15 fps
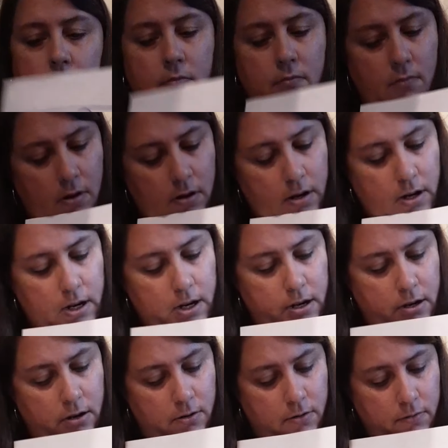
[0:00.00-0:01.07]
Right
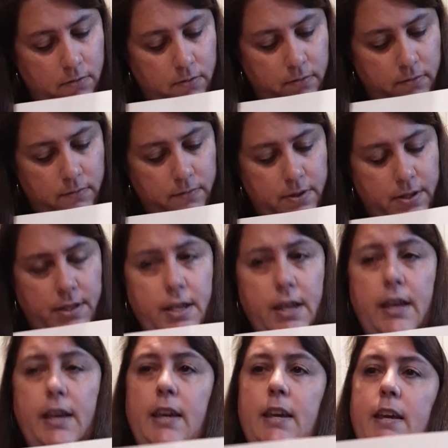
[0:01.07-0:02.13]
here.
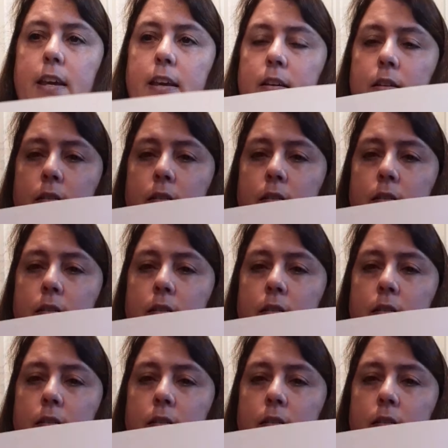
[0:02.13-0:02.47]
C.